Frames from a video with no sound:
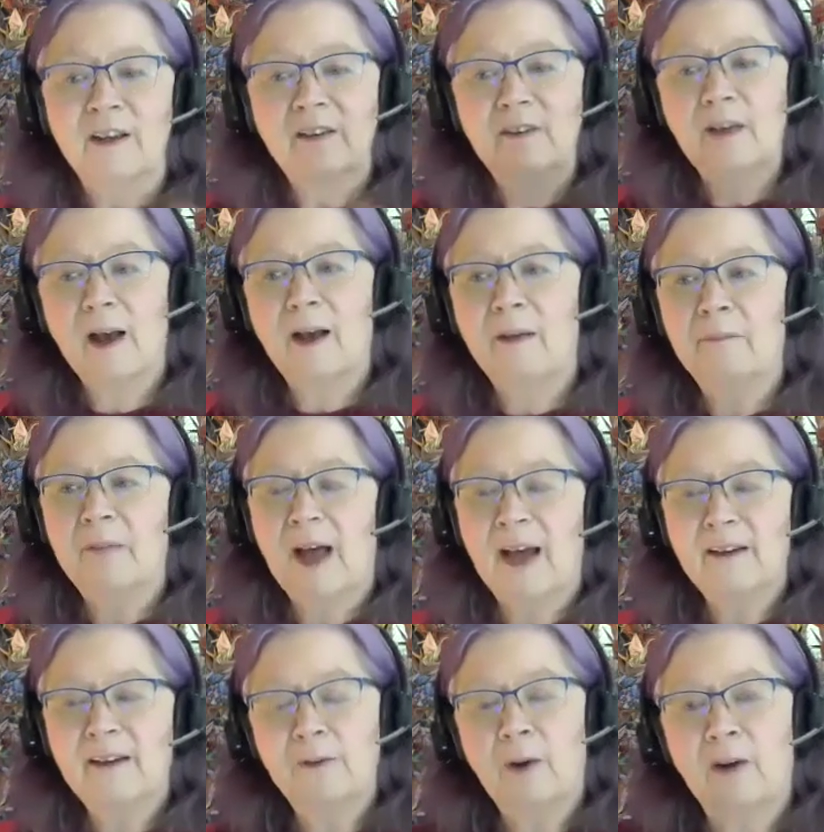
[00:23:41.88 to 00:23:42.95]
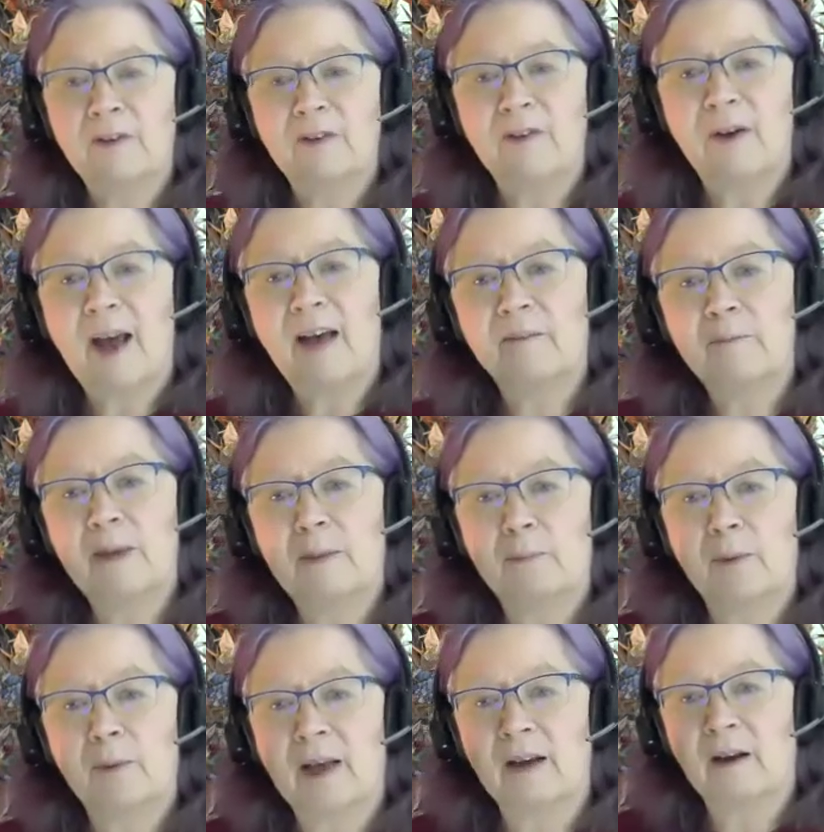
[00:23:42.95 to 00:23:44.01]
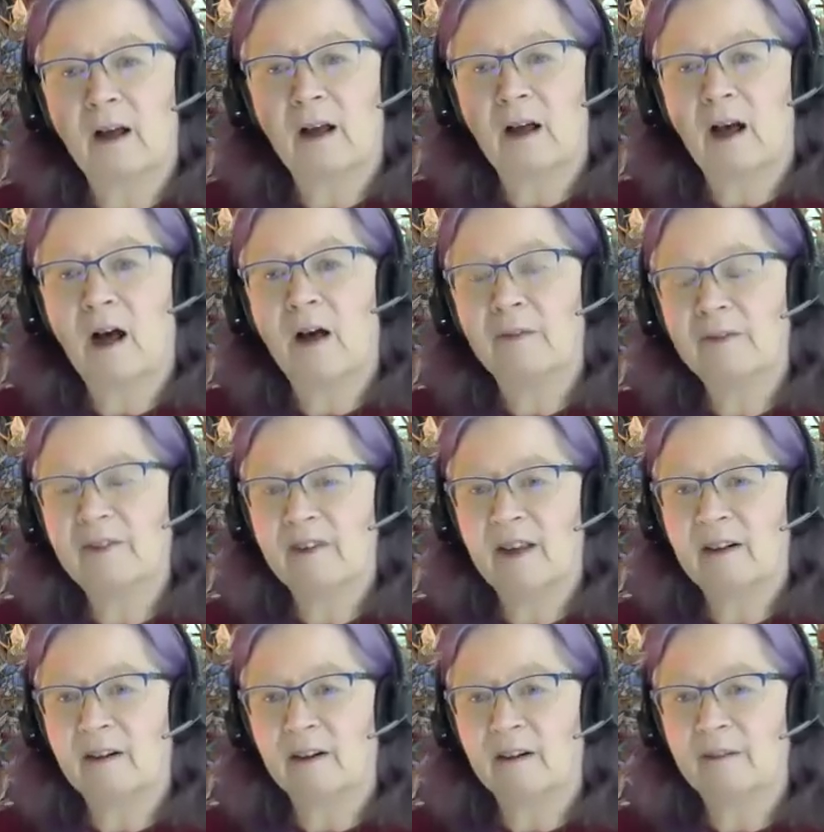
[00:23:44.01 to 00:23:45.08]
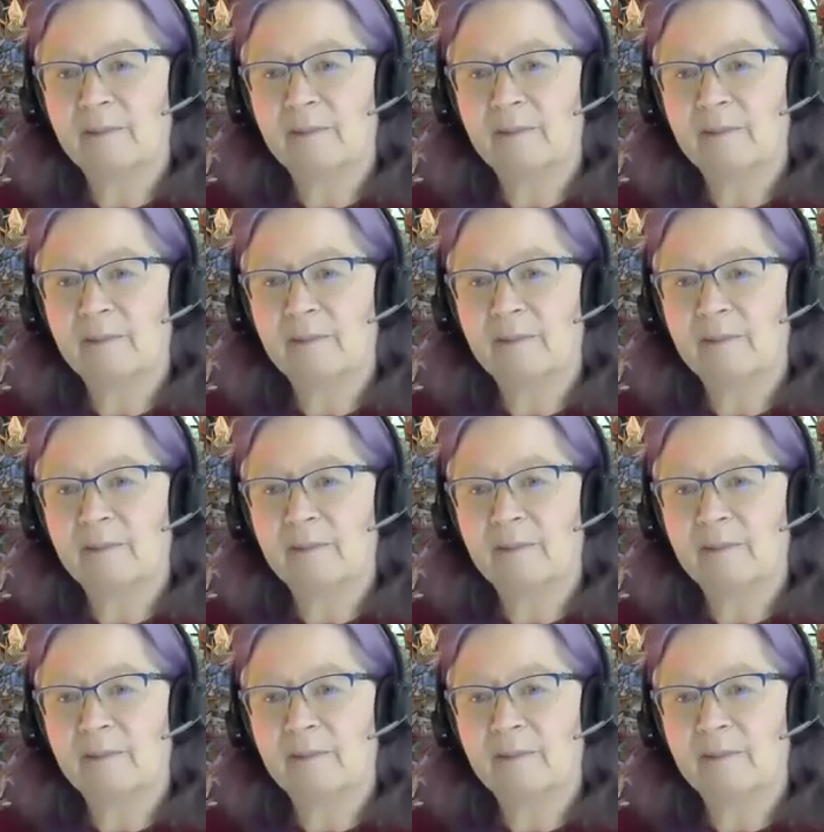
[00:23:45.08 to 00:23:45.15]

I do also have people get off center,